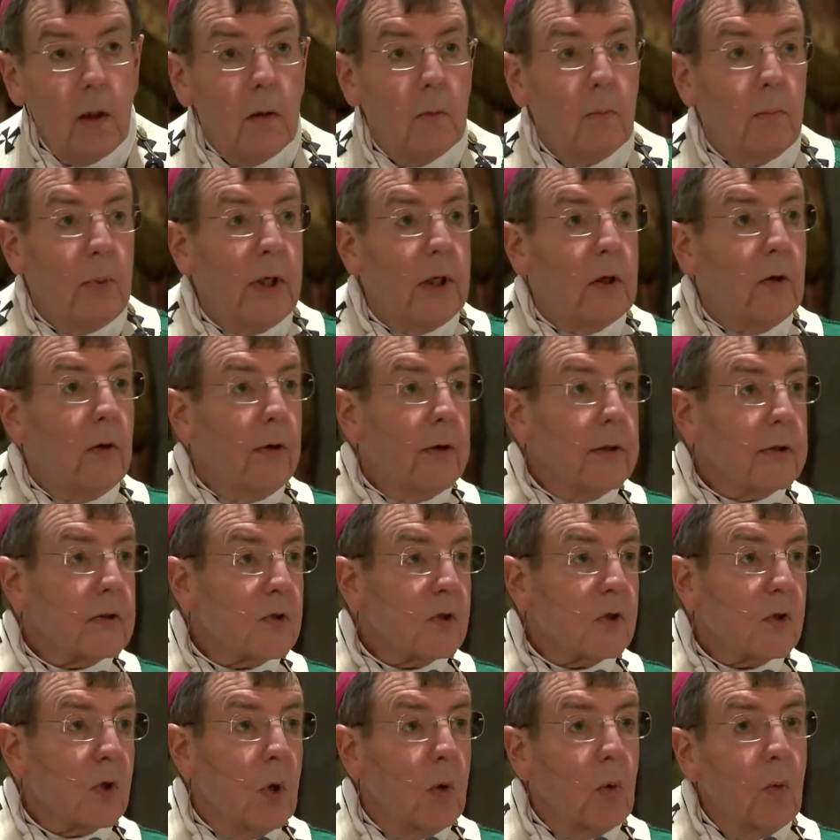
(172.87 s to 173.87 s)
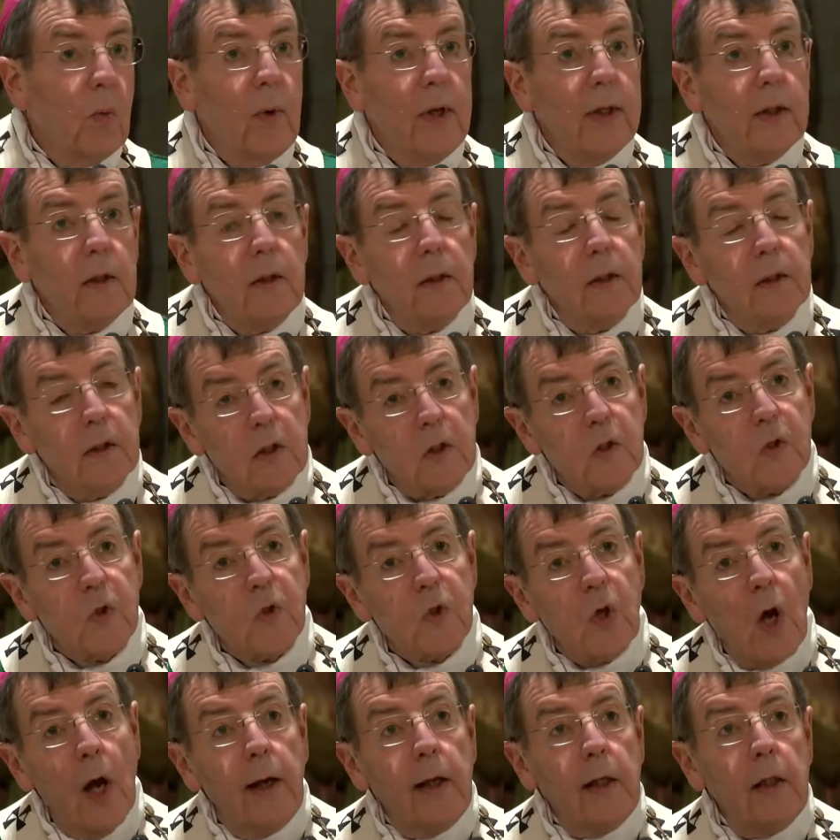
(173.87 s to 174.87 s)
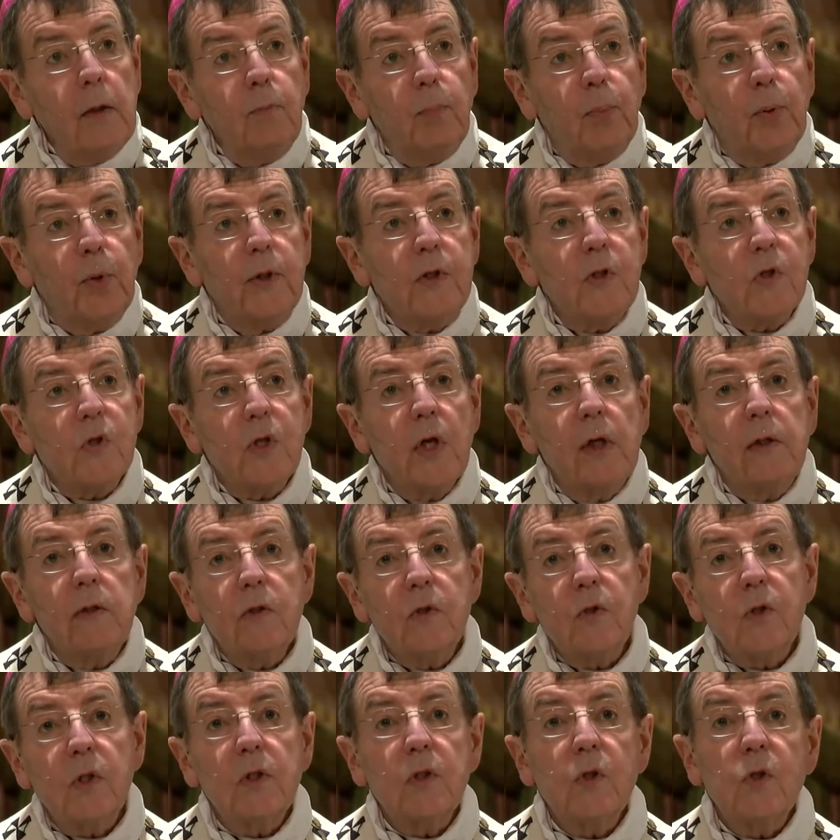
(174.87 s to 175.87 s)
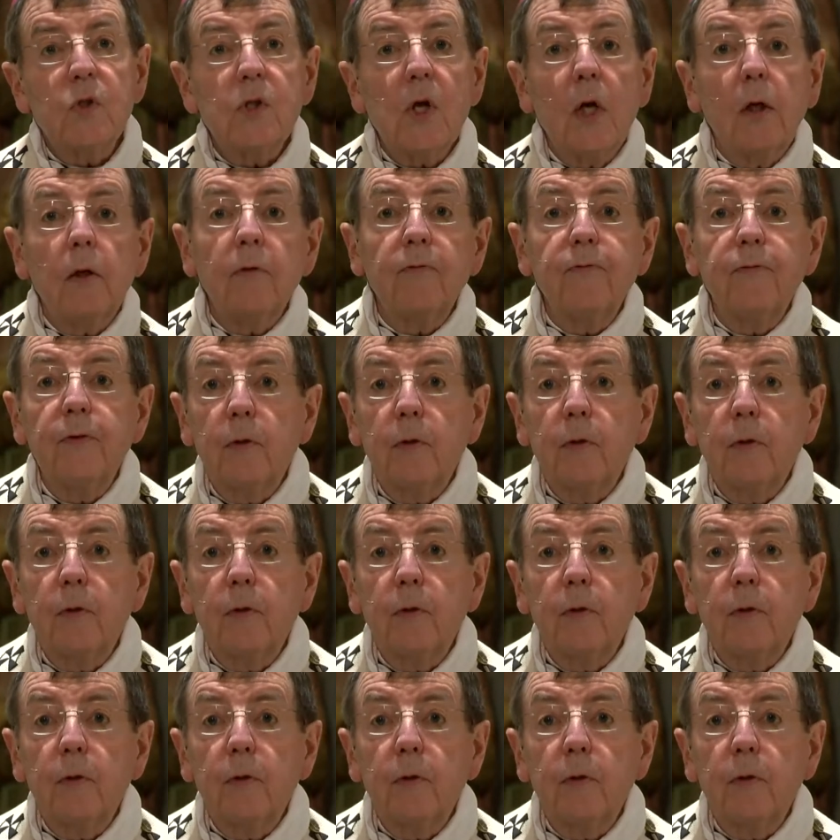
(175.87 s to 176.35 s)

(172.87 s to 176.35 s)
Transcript: Because when the sign presents itself,